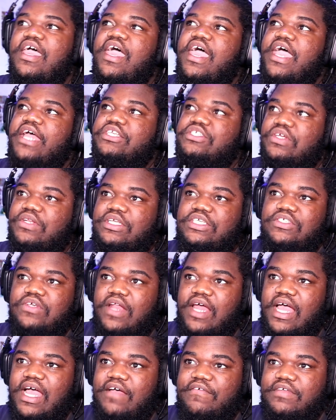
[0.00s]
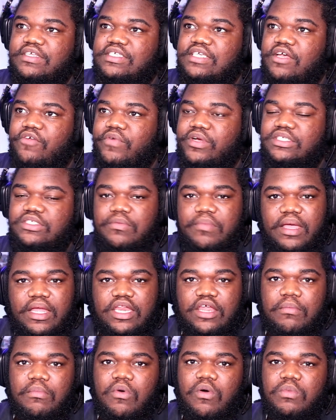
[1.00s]
and he's going to, he's going to have his uh,
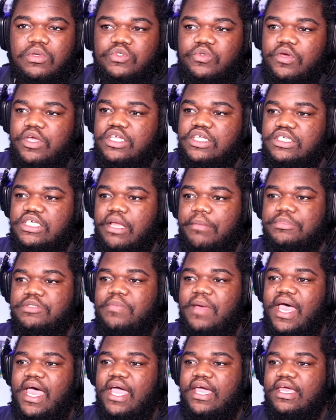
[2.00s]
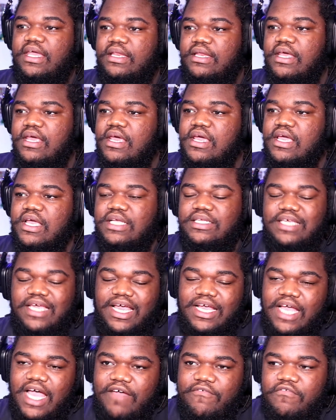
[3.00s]
WrestleMania moments where he just comes back and because like
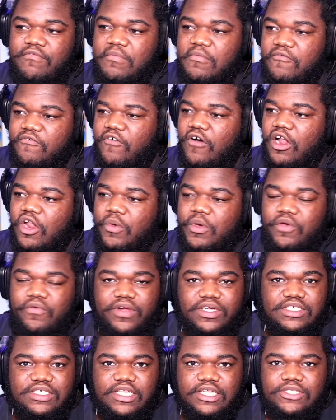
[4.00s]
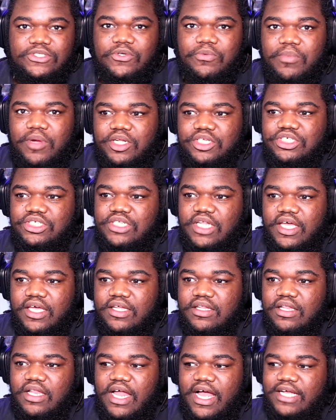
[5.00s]
I, I, haven't been following wrestling too much like
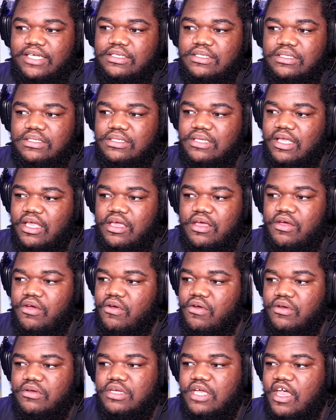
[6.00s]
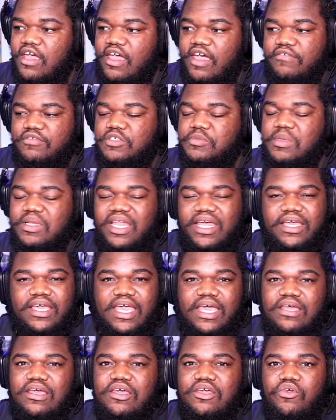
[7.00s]
last year. I, have just been
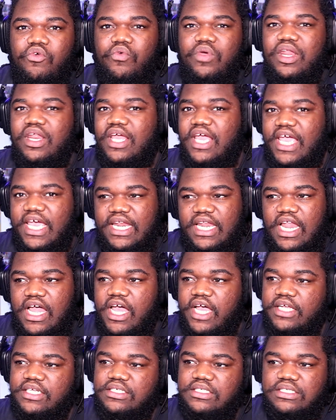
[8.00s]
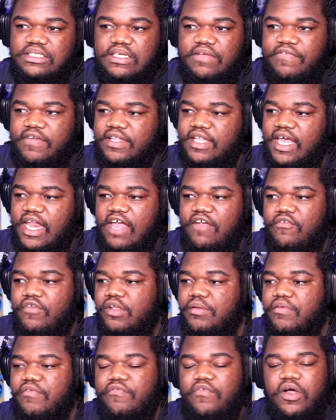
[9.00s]
like reading headlines and stuff like that. I haven't
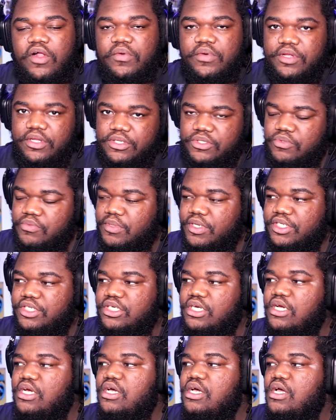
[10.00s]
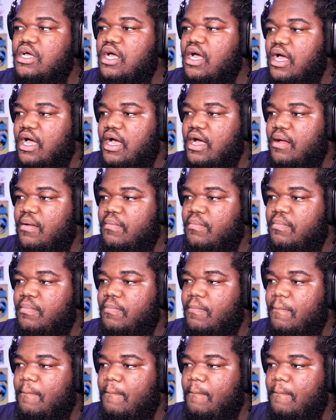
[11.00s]
really been following it too much. Um,